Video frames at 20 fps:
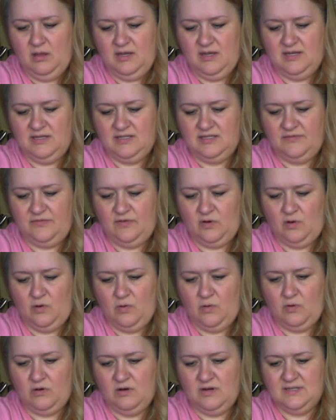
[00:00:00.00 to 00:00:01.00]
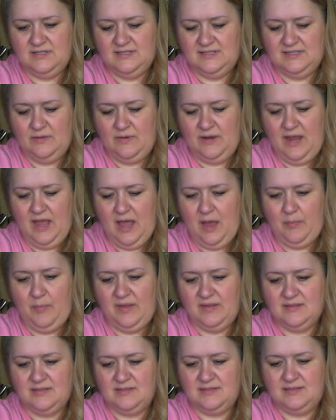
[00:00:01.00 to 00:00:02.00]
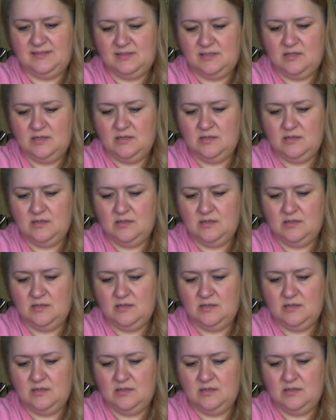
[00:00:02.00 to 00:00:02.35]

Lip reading: in a different corner, and see what happens.